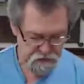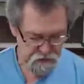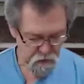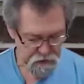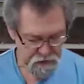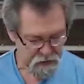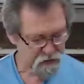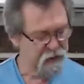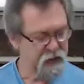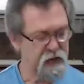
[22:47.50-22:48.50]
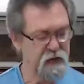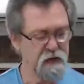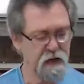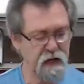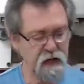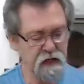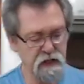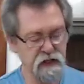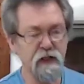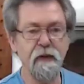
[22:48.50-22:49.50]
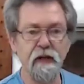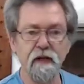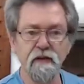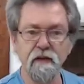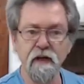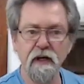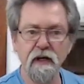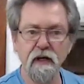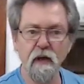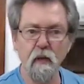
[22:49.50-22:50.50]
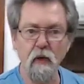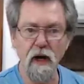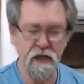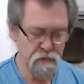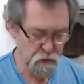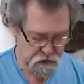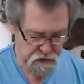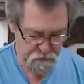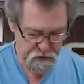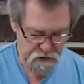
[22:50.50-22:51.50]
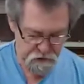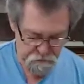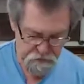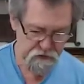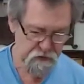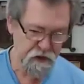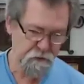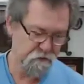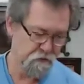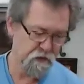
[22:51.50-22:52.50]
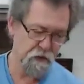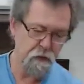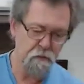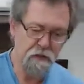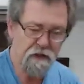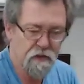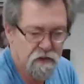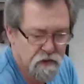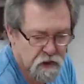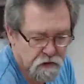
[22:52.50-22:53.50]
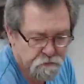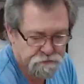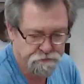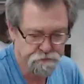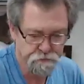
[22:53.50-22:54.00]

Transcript: And this one actually had a shim in it. I don't know why he's put a shim in there, but it's there. So I'll pop that to the side.